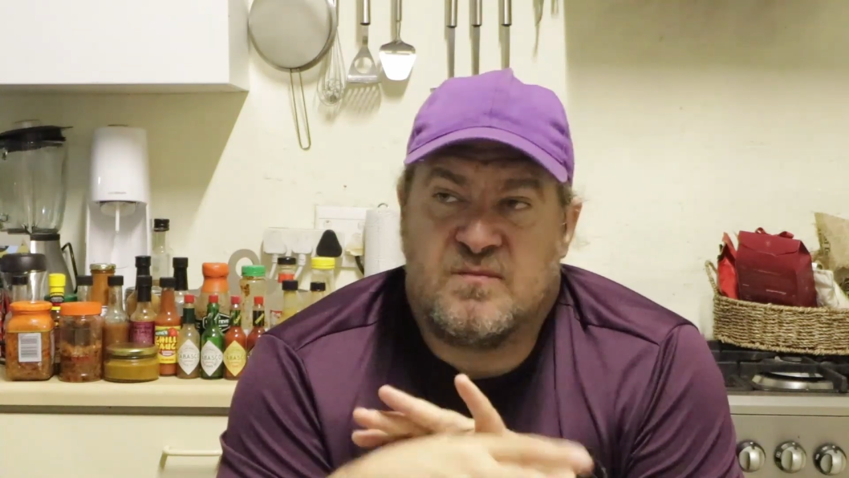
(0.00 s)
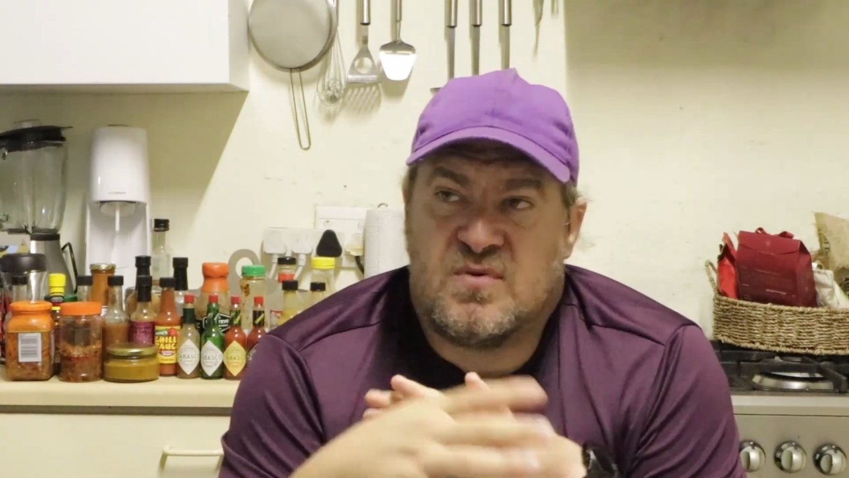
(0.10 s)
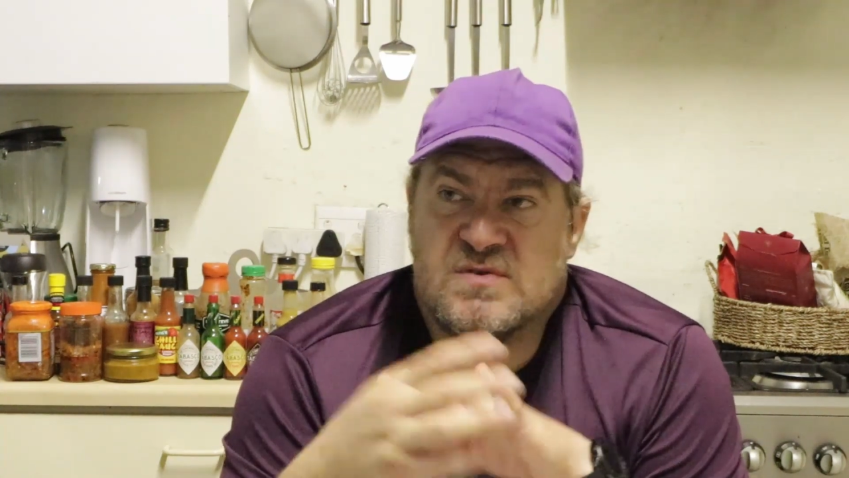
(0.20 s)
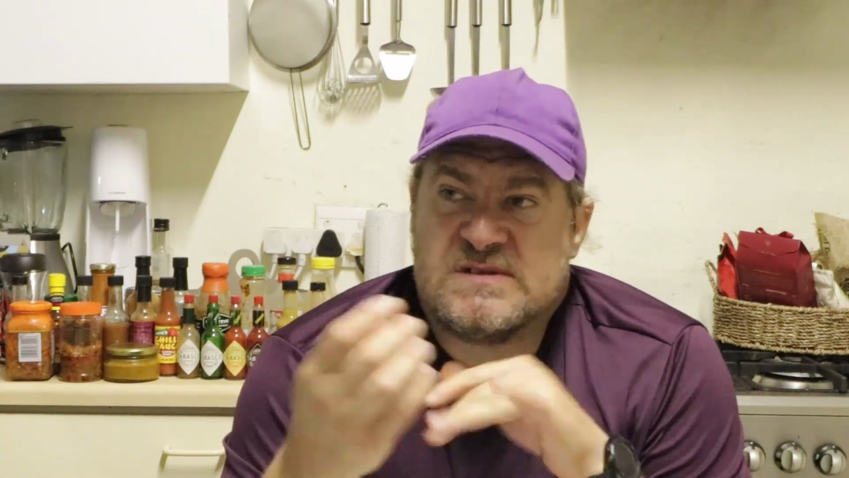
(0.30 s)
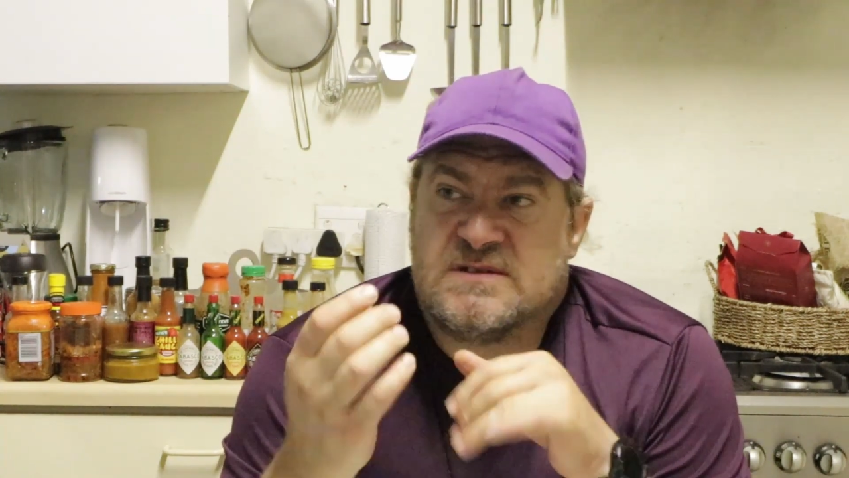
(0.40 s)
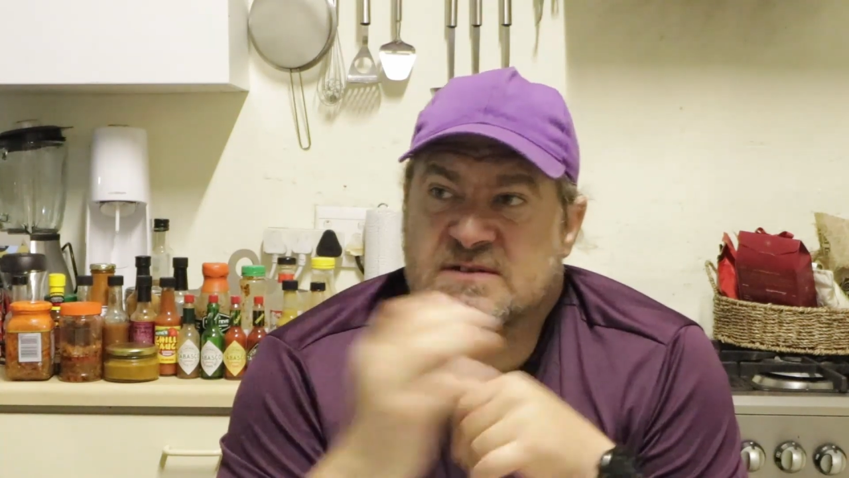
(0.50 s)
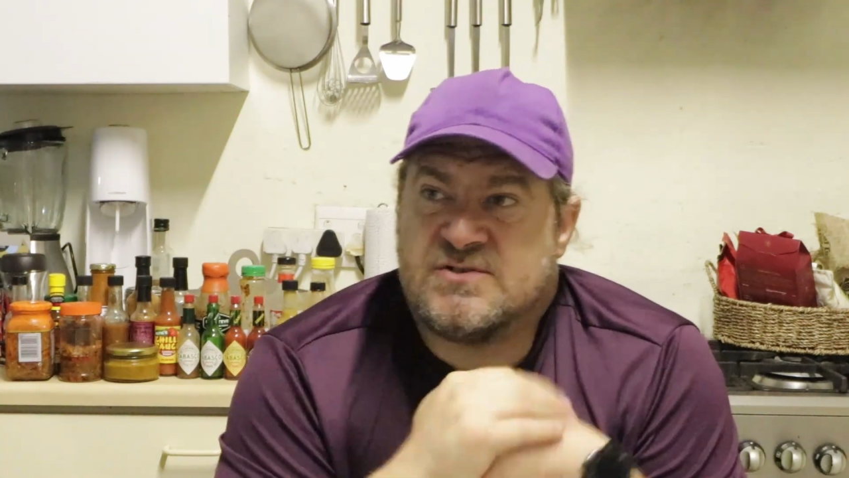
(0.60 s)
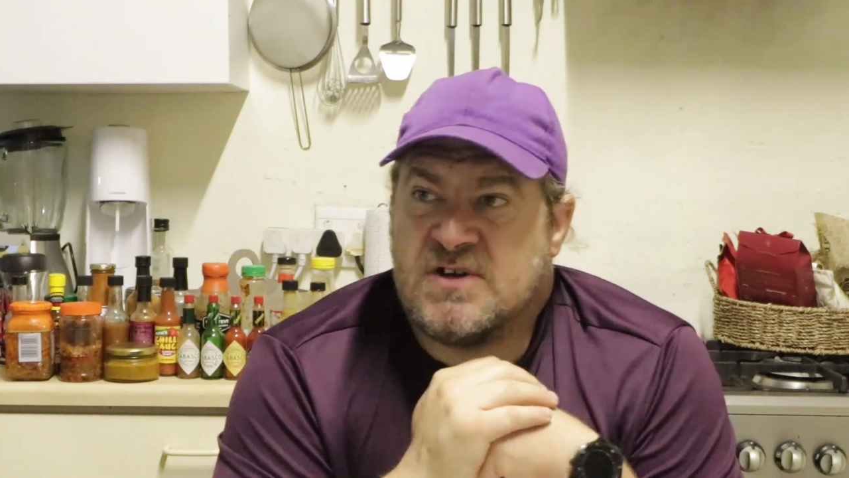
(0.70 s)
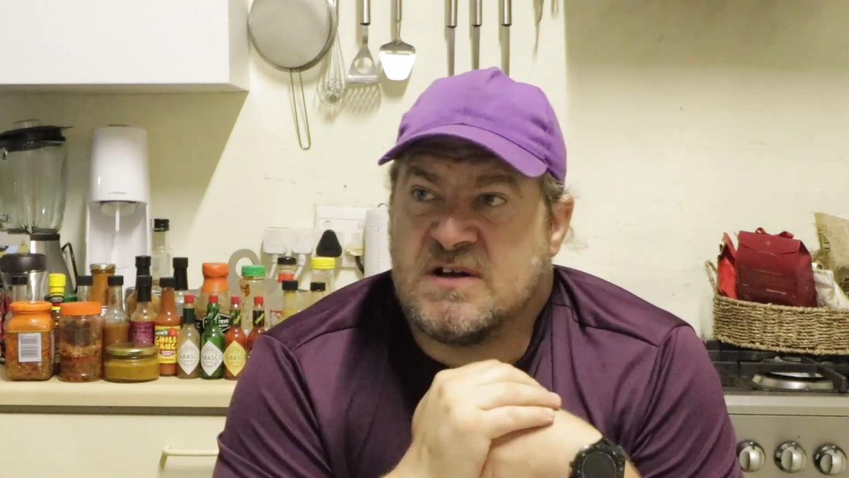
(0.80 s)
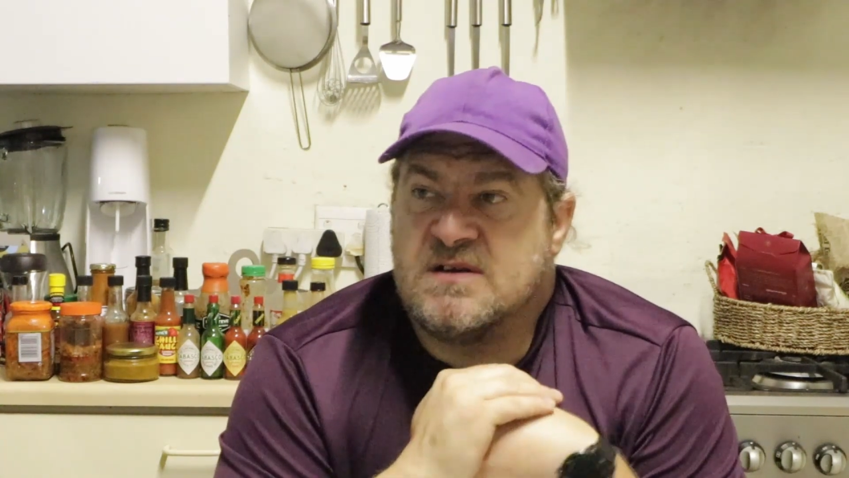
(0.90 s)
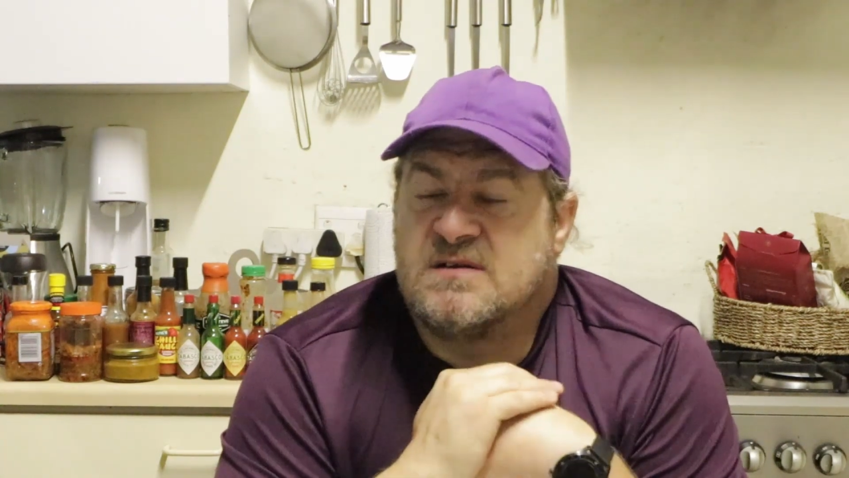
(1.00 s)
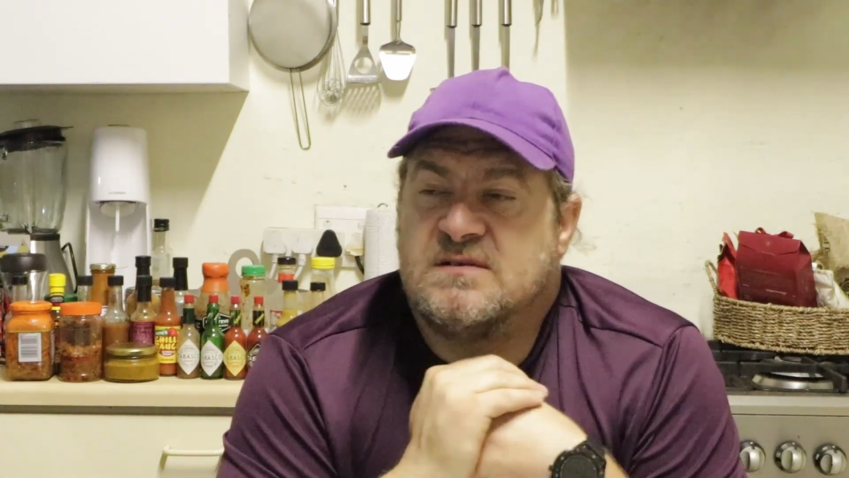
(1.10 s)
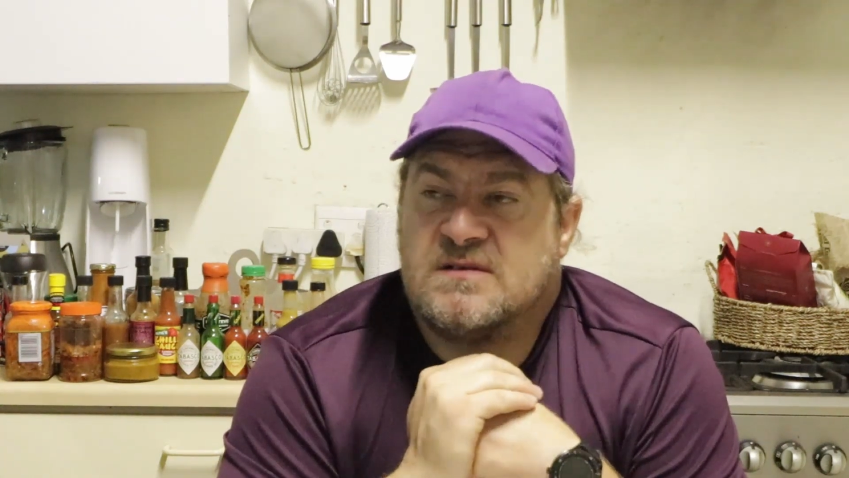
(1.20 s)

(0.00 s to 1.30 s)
porcelain truck,